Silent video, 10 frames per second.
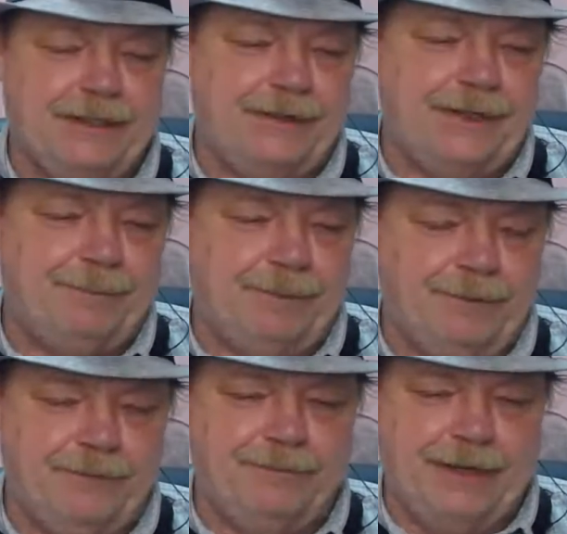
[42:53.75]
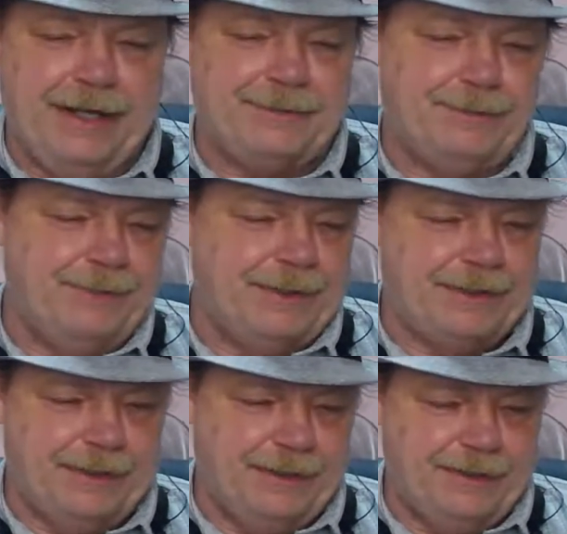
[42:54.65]
I could get pulled over and ask
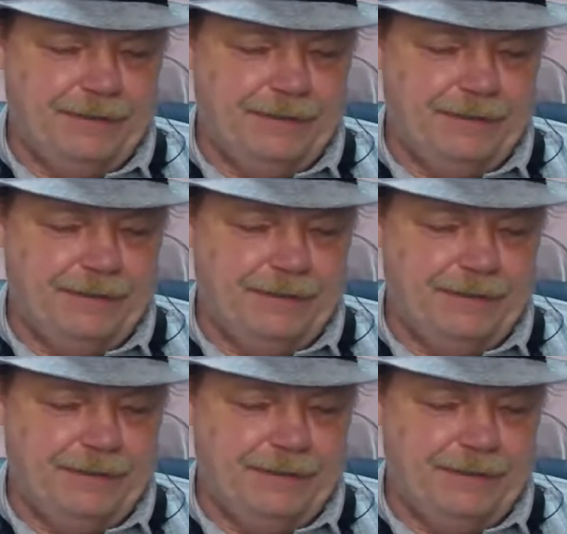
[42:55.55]
permission.